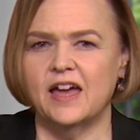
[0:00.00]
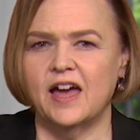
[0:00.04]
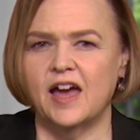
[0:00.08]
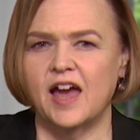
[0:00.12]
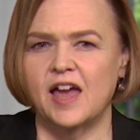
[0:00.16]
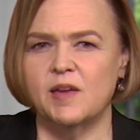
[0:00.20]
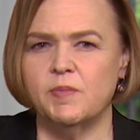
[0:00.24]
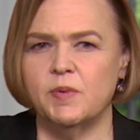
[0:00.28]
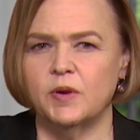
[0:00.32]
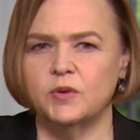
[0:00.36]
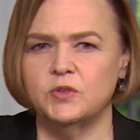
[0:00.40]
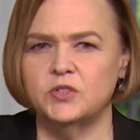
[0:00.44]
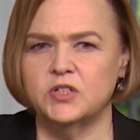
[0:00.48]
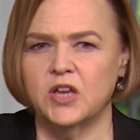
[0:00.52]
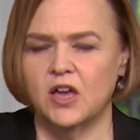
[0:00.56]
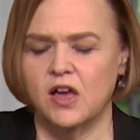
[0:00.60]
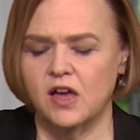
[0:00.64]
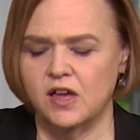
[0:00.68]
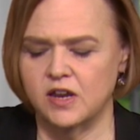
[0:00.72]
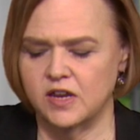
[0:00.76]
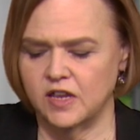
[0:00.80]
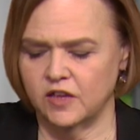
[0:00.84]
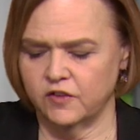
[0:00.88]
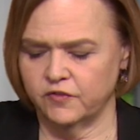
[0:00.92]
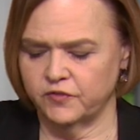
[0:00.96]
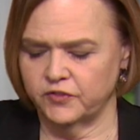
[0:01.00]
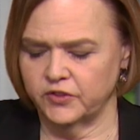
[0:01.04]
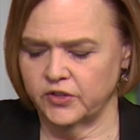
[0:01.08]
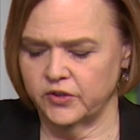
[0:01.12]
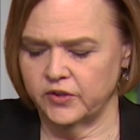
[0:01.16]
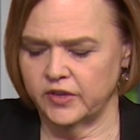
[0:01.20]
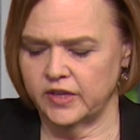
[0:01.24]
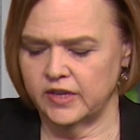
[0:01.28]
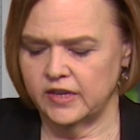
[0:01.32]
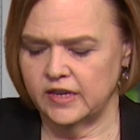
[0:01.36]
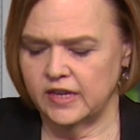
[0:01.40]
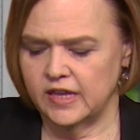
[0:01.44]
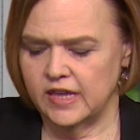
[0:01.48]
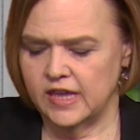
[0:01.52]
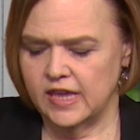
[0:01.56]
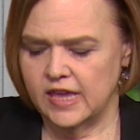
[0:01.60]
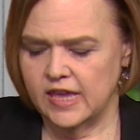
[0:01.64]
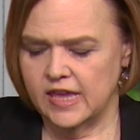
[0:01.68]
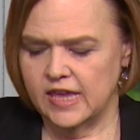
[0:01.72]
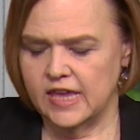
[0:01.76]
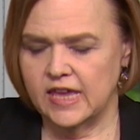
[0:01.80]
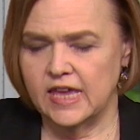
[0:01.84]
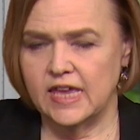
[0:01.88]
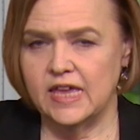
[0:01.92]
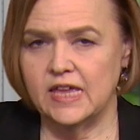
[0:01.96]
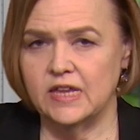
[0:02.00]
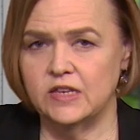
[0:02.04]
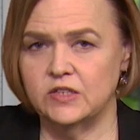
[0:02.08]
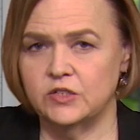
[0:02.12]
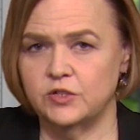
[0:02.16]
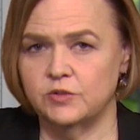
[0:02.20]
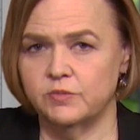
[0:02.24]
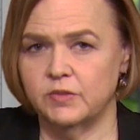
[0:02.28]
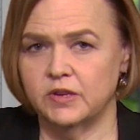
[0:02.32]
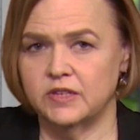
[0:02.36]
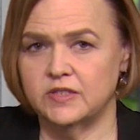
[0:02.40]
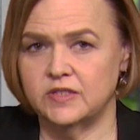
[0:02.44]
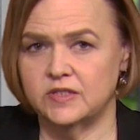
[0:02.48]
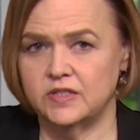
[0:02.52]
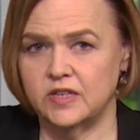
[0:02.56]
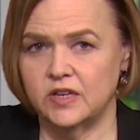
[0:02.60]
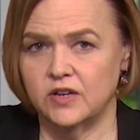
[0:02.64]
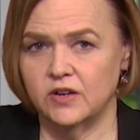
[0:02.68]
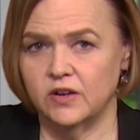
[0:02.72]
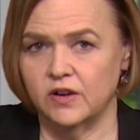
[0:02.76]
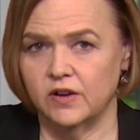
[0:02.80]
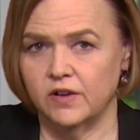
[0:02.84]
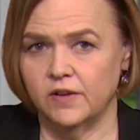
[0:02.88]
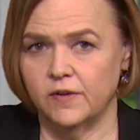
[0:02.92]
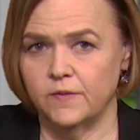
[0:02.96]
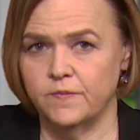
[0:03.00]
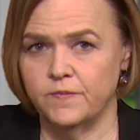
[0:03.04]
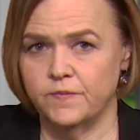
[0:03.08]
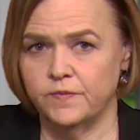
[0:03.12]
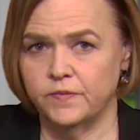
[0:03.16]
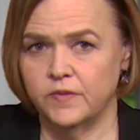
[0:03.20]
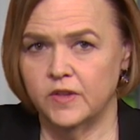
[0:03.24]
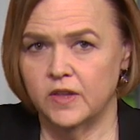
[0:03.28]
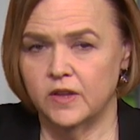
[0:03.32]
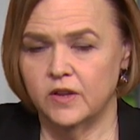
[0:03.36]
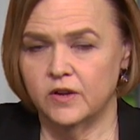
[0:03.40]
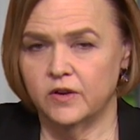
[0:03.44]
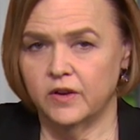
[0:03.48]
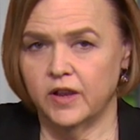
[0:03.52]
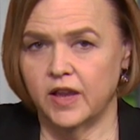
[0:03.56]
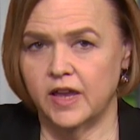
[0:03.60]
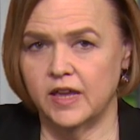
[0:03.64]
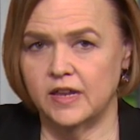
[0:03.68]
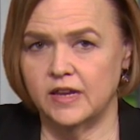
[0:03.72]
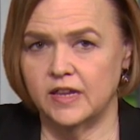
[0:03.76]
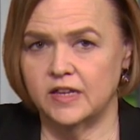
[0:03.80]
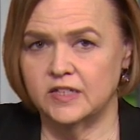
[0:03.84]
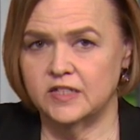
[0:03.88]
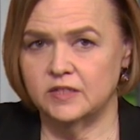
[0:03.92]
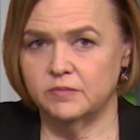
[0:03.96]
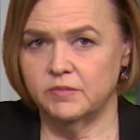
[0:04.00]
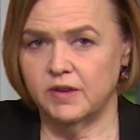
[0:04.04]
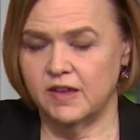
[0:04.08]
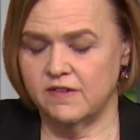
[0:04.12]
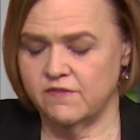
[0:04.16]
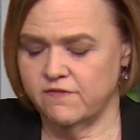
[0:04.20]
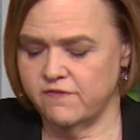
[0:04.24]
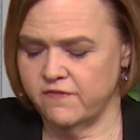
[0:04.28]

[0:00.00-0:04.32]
a hypotonic fluid into my serum, right, into my